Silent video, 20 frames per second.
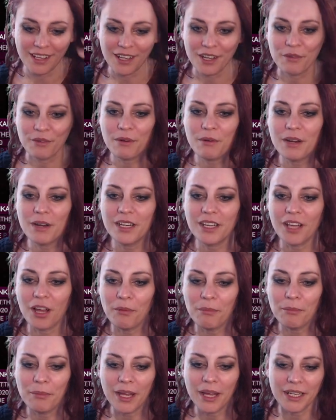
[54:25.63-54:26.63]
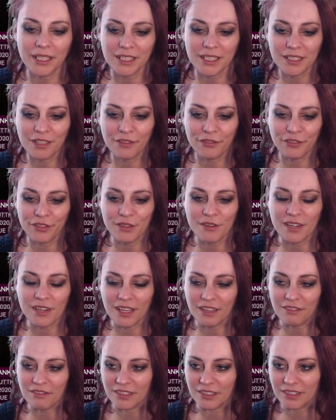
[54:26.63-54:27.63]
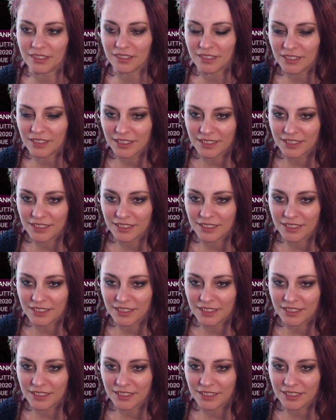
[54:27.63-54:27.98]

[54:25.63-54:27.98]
we will come back in a few levels.